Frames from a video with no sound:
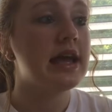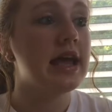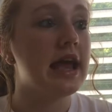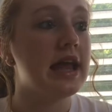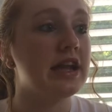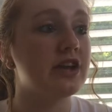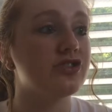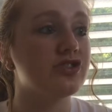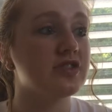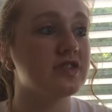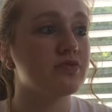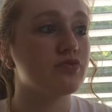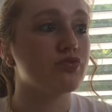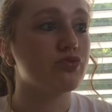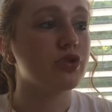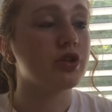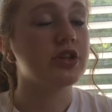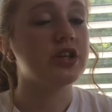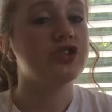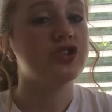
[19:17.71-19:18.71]
And it's just
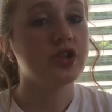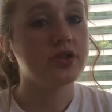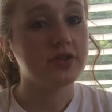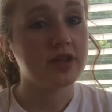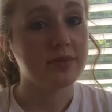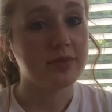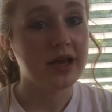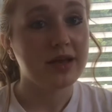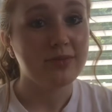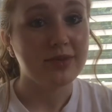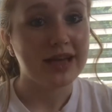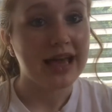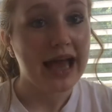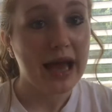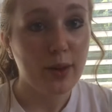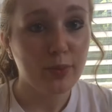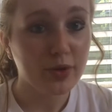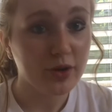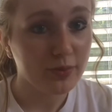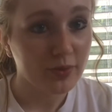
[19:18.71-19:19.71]
really genuinely made me a
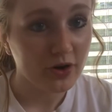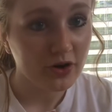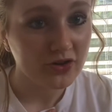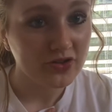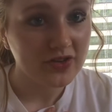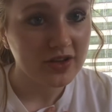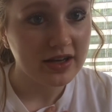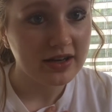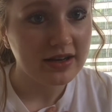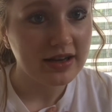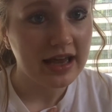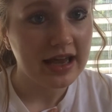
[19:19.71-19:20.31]
happier person,